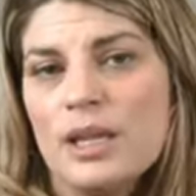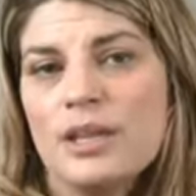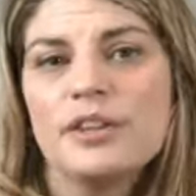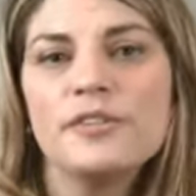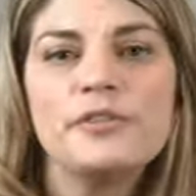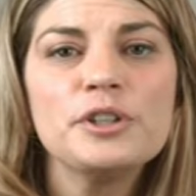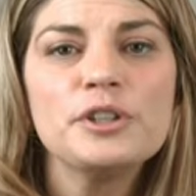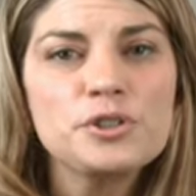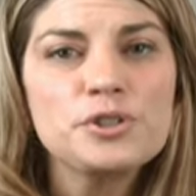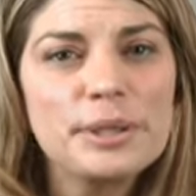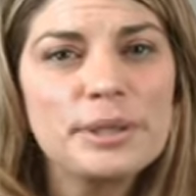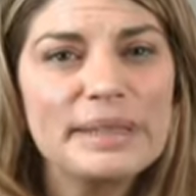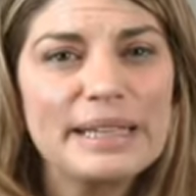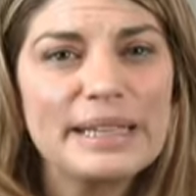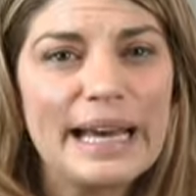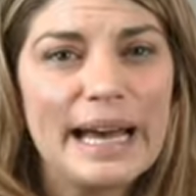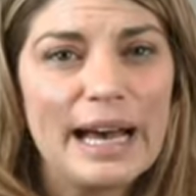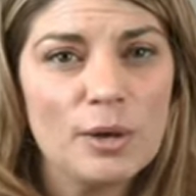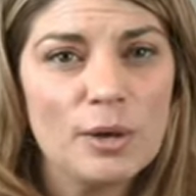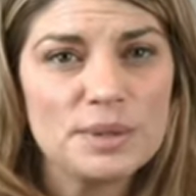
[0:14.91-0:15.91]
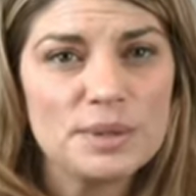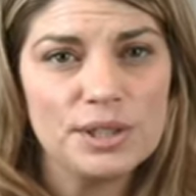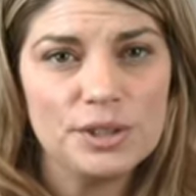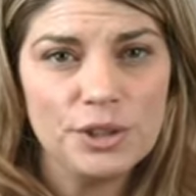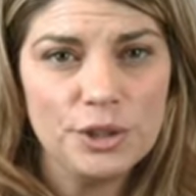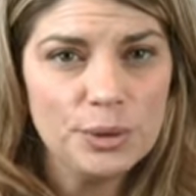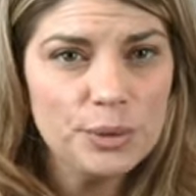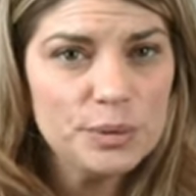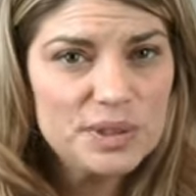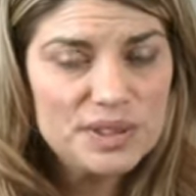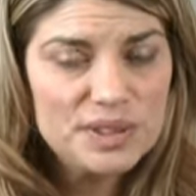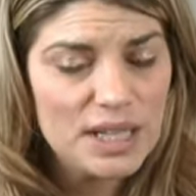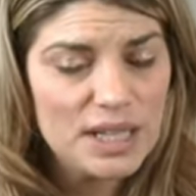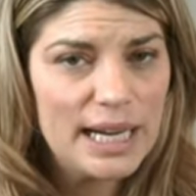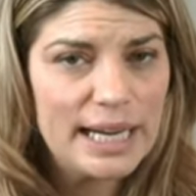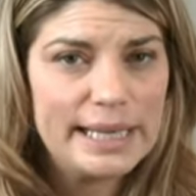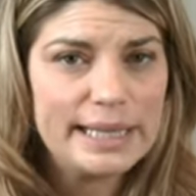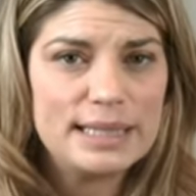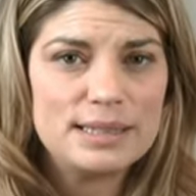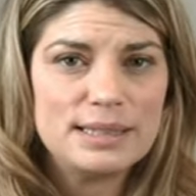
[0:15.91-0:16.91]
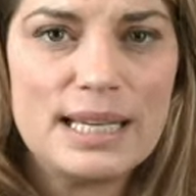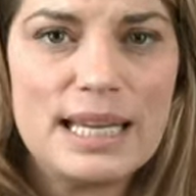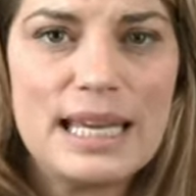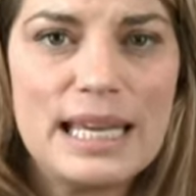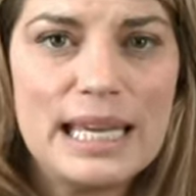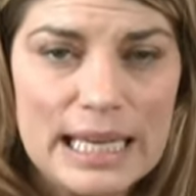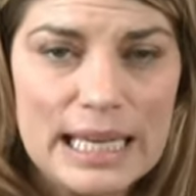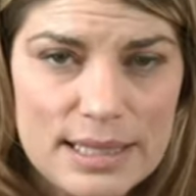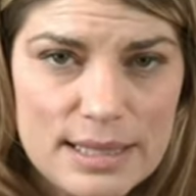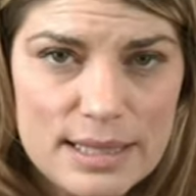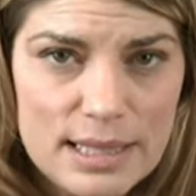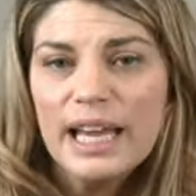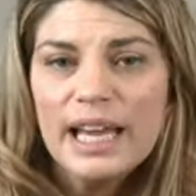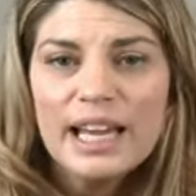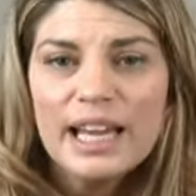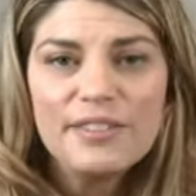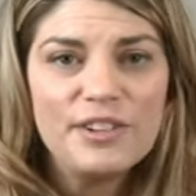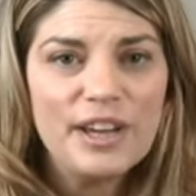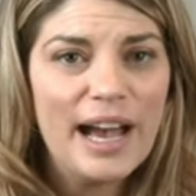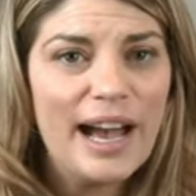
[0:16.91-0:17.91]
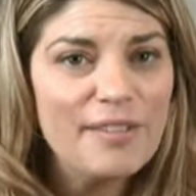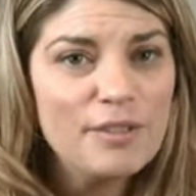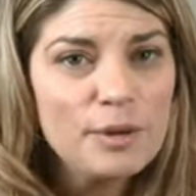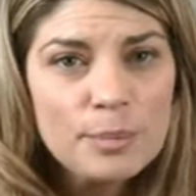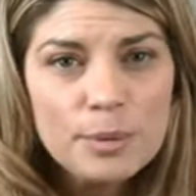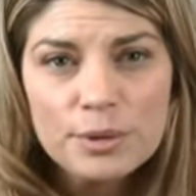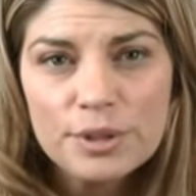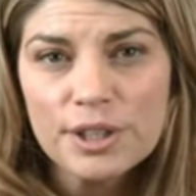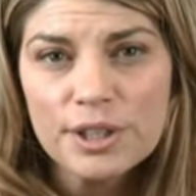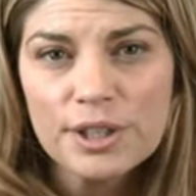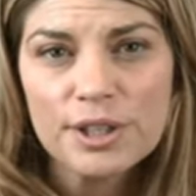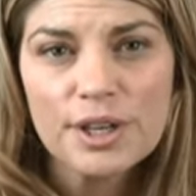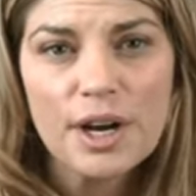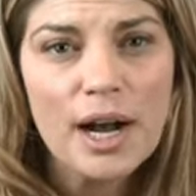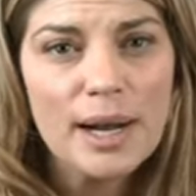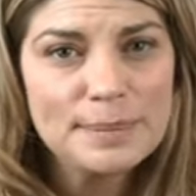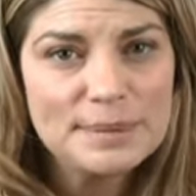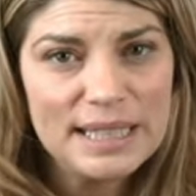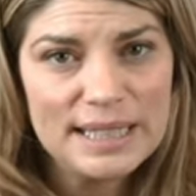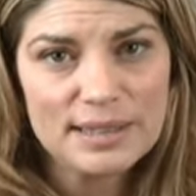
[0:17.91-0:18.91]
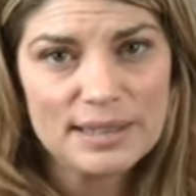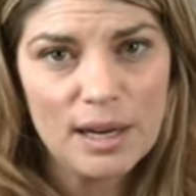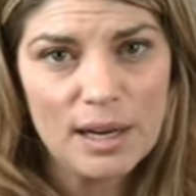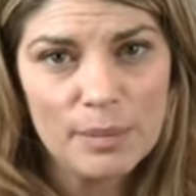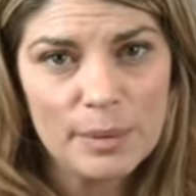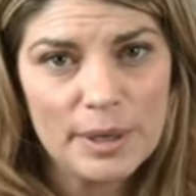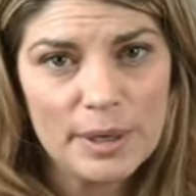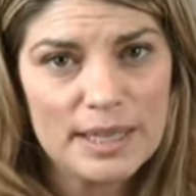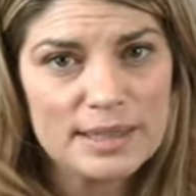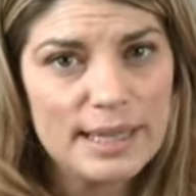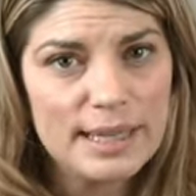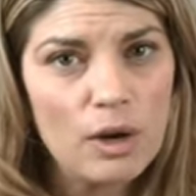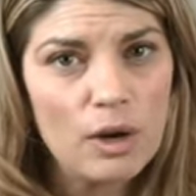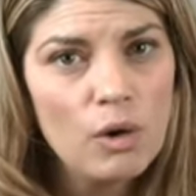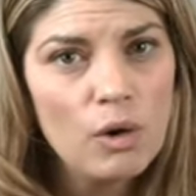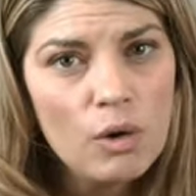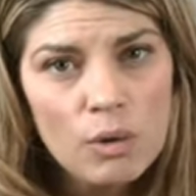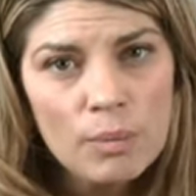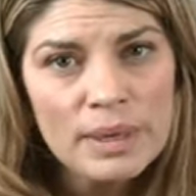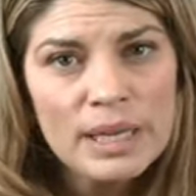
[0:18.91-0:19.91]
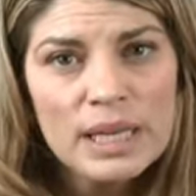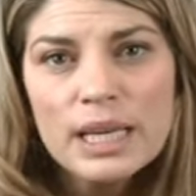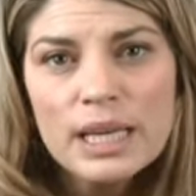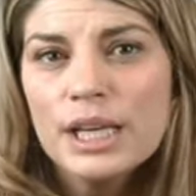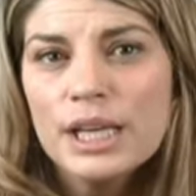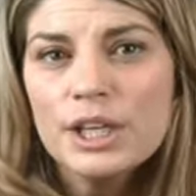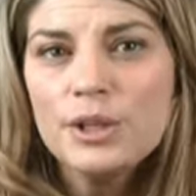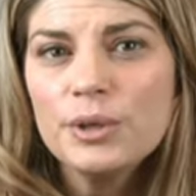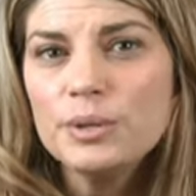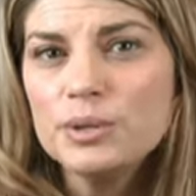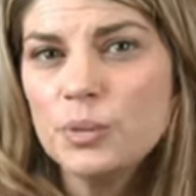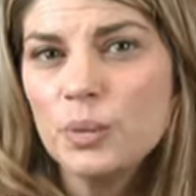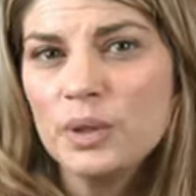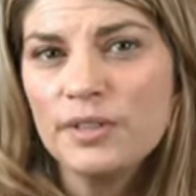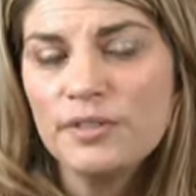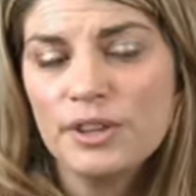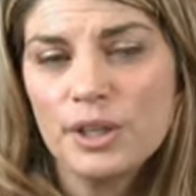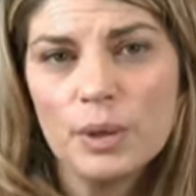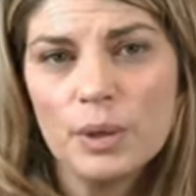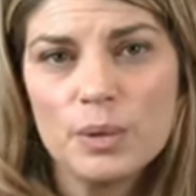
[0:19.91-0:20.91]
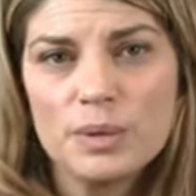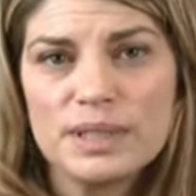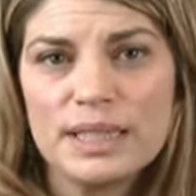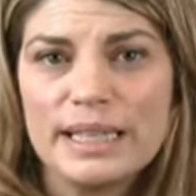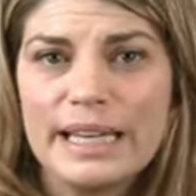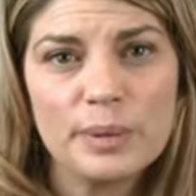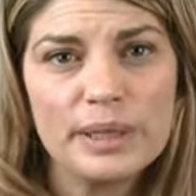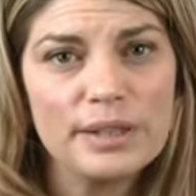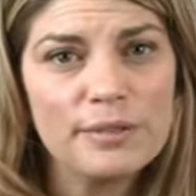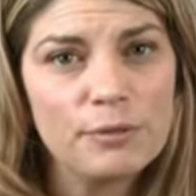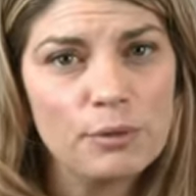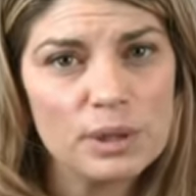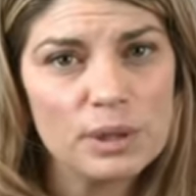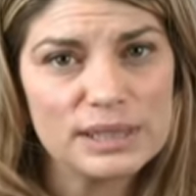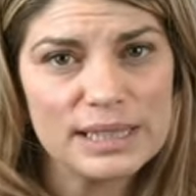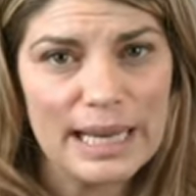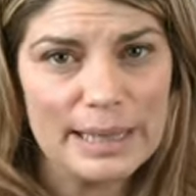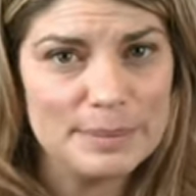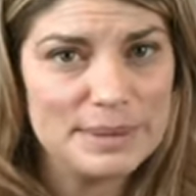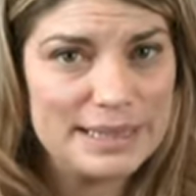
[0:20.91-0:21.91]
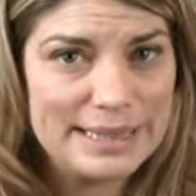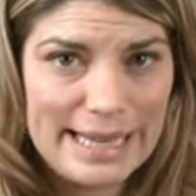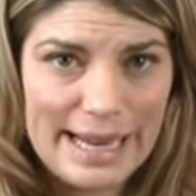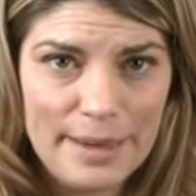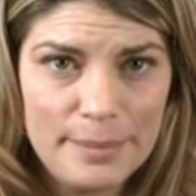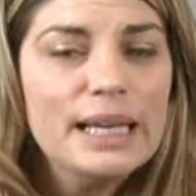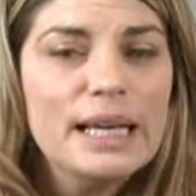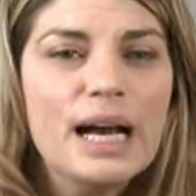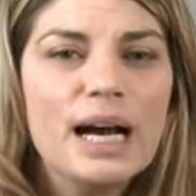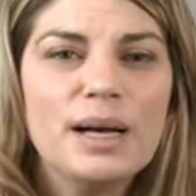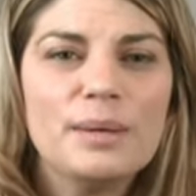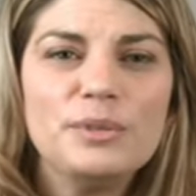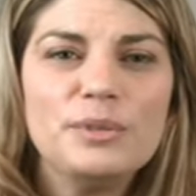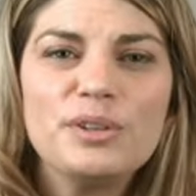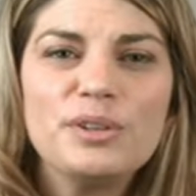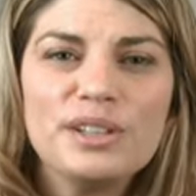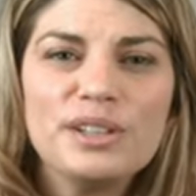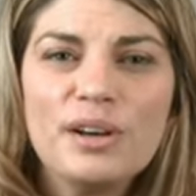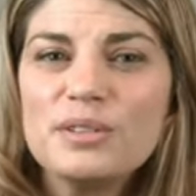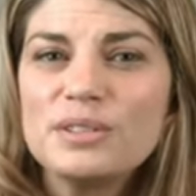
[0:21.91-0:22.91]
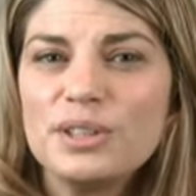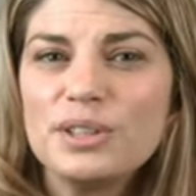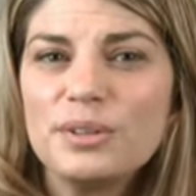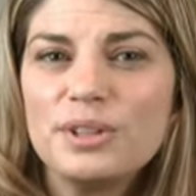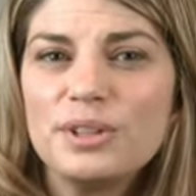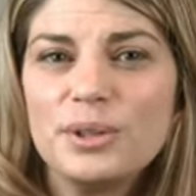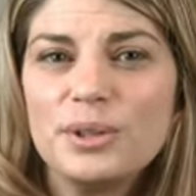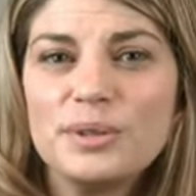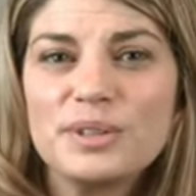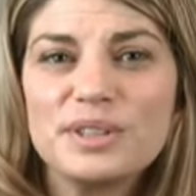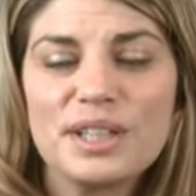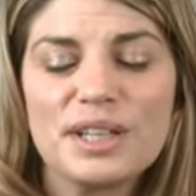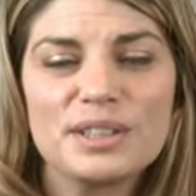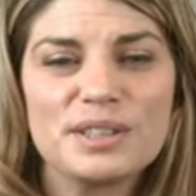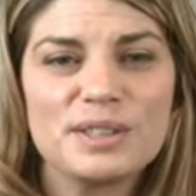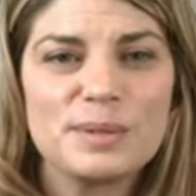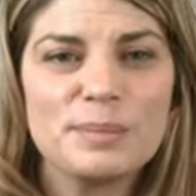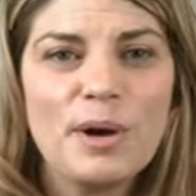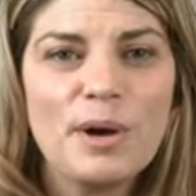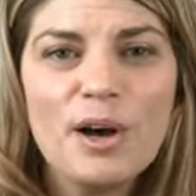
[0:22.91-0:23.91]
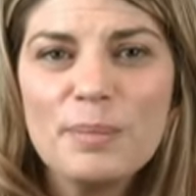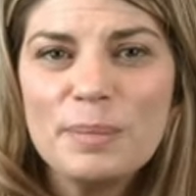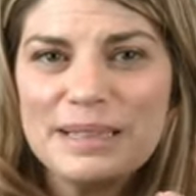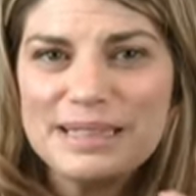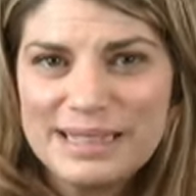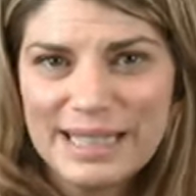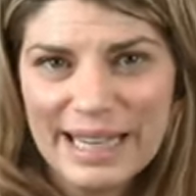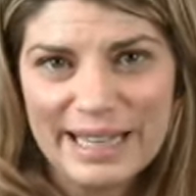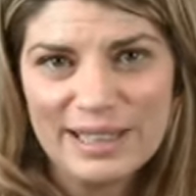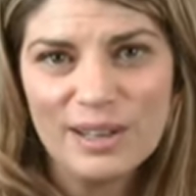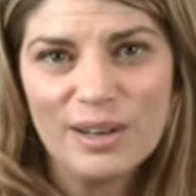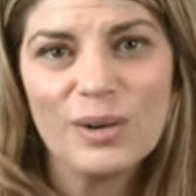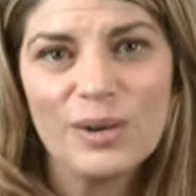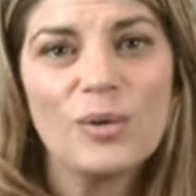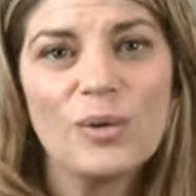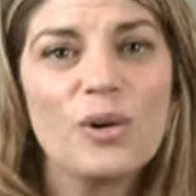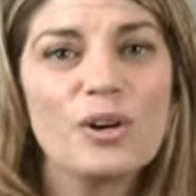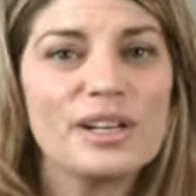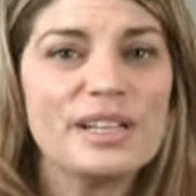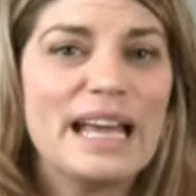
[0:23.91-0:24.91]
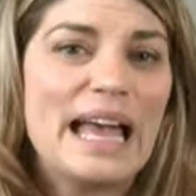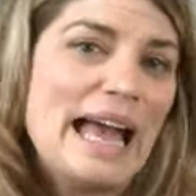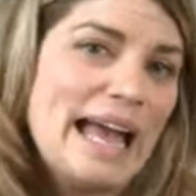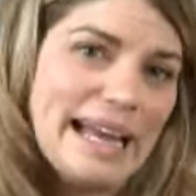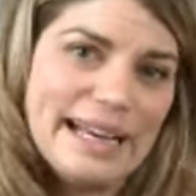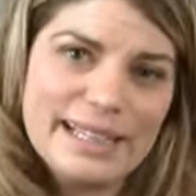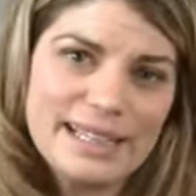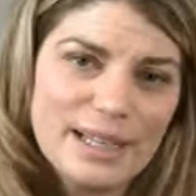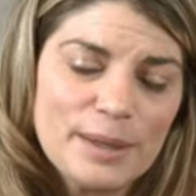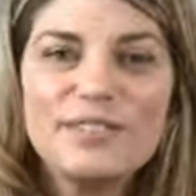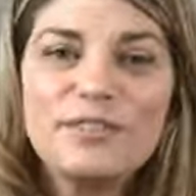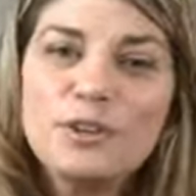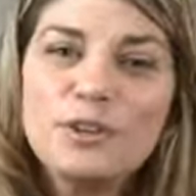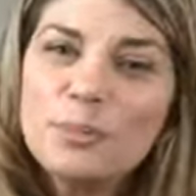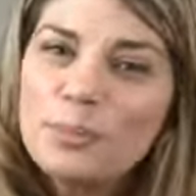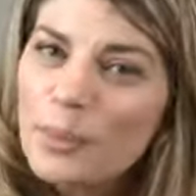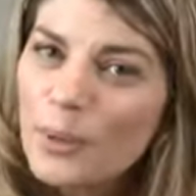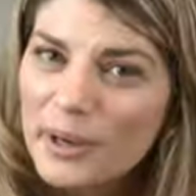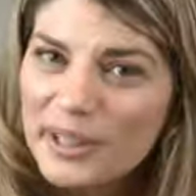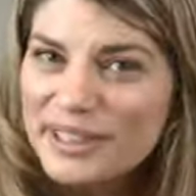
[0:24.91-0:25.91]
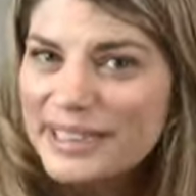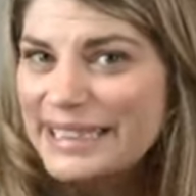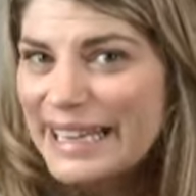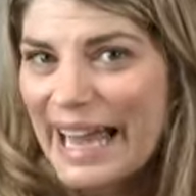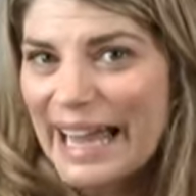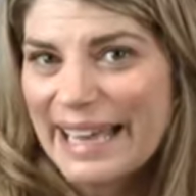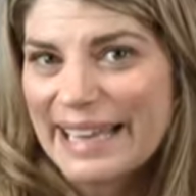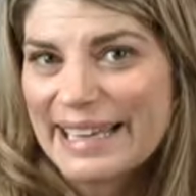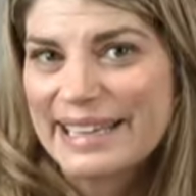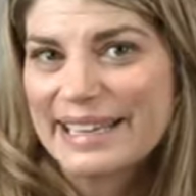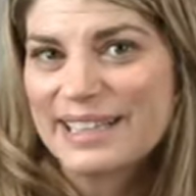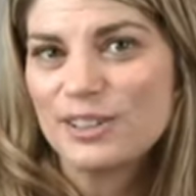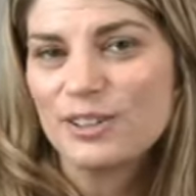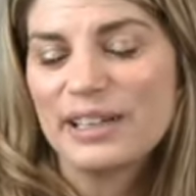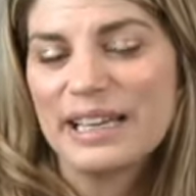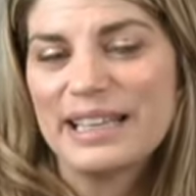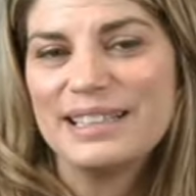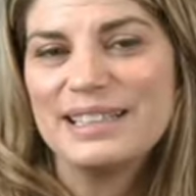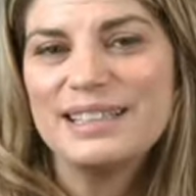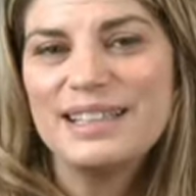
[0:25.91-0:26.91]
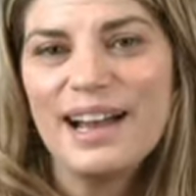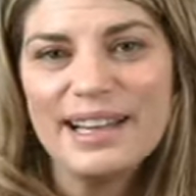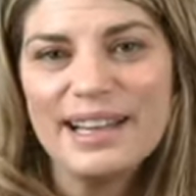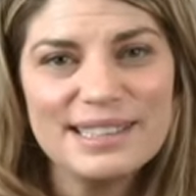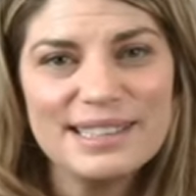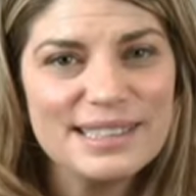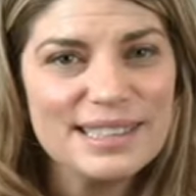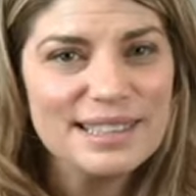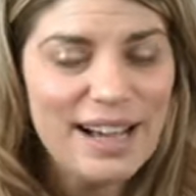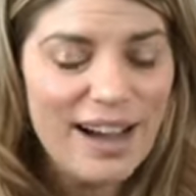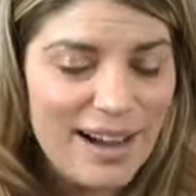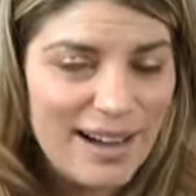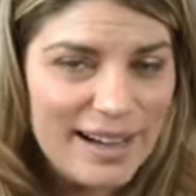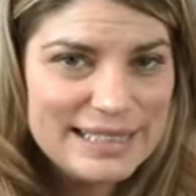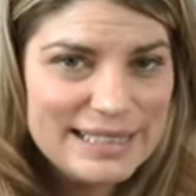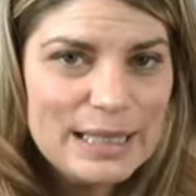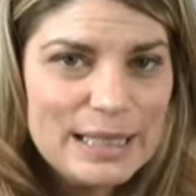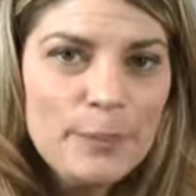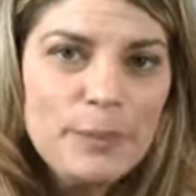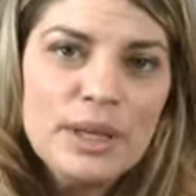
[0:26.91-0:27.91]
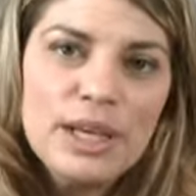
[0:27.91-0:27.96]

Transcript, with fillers: The first treatment that helps a new sty is heat. If you have a Bruder or Optase compress at home, use one of those three to four times a day. Um, you can also use a small potato or an egg. If you boil an egg, it'll get nice and hot.